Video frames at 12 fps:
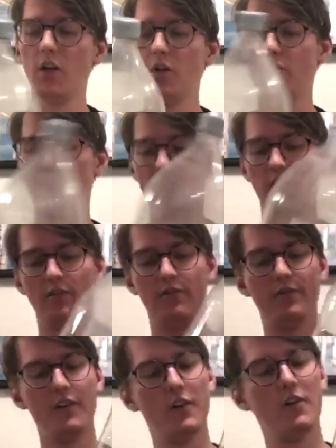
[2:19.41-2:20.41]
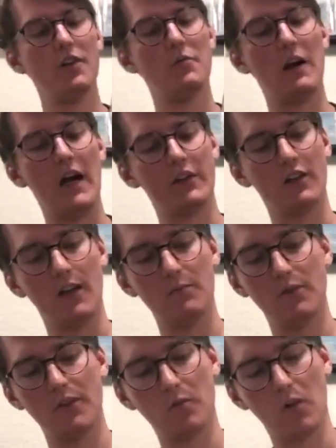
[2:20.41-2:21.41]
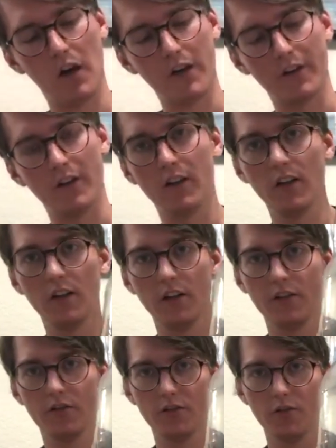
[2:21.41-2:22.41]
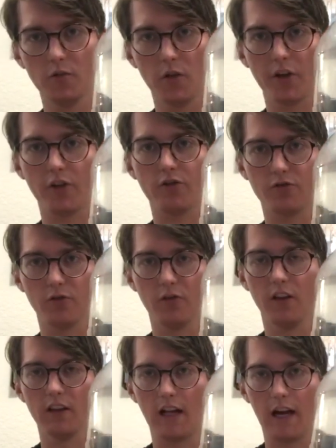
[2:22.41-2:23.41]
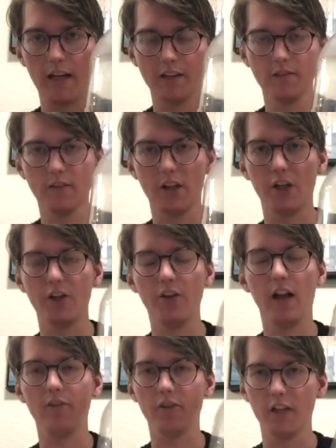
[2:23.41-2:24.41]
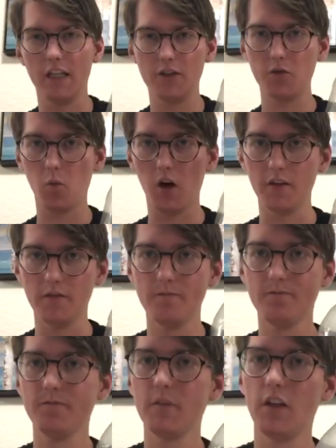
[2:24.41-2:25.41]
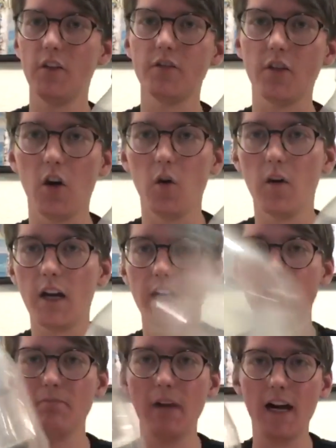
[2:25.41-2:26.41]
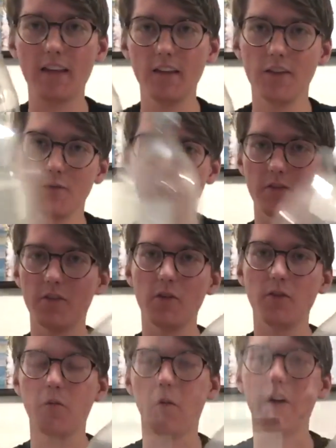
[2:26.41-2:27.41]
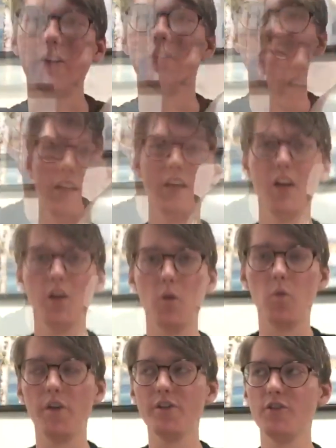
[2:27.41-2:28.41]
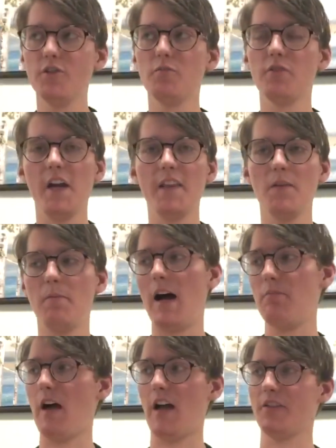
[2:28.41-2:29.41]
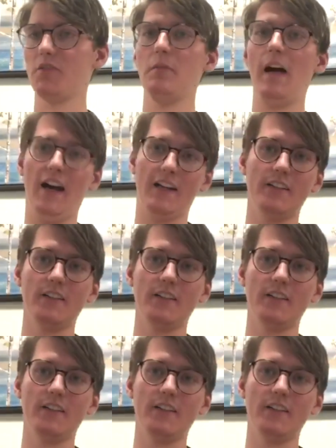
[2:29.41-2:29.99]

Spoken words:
you're gonna fill the bottle up with water to where you drew the line. You're gonna do that for each one. So when I come back, these will be filled with water. When you bring the pop bottles back,